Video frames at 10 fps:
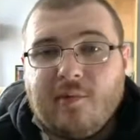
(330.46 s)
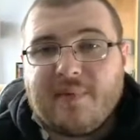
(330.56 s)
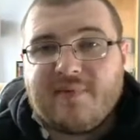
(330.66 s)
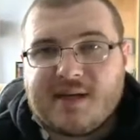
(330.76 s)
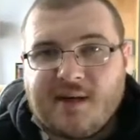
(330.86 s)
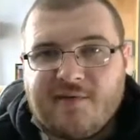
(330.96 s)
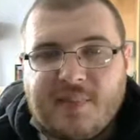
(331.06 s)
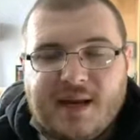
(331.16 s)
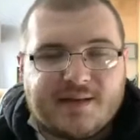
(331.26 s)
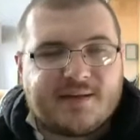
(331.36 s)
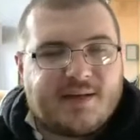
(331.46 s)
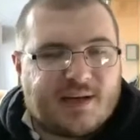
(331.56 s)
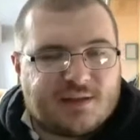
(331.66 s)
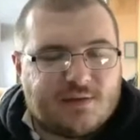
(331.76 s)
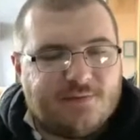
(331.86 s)
be retiring from
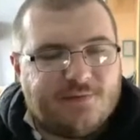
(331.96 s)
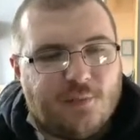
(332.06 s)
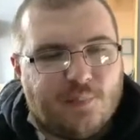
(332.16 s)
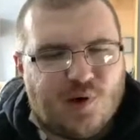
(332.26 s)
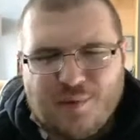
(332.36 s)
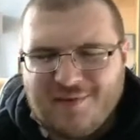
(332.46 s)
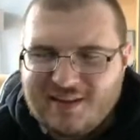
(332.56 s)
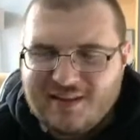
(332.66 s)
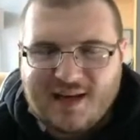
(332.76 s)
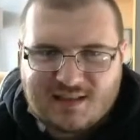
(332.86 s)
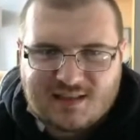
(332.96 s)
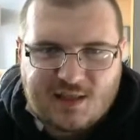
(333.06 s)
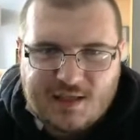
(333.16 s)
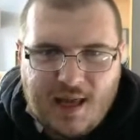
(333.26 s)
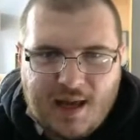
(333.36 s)
international football within the next
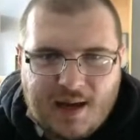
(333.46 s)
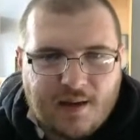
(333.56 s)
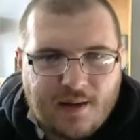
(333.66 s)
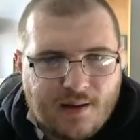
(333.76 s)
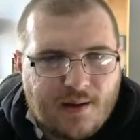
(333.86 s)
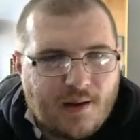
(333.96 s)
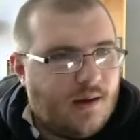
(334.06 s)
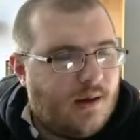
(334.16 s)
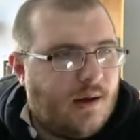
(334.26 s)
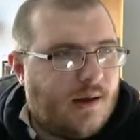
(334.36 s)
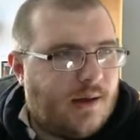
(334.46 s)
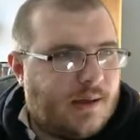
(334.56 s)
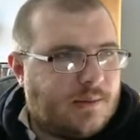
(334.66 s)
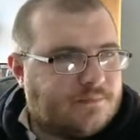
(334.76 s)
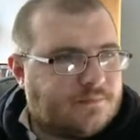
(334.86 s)
year.
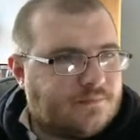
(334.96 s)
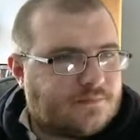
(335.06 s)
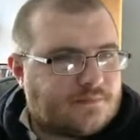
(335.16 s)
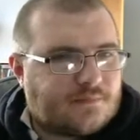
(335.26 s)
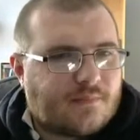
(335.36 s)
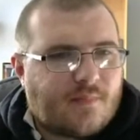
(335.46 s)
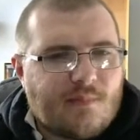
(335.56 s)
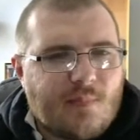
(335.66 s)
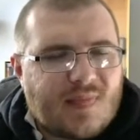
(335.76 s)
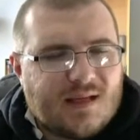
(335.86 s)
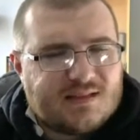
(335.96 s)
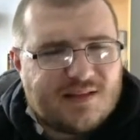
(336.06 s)
So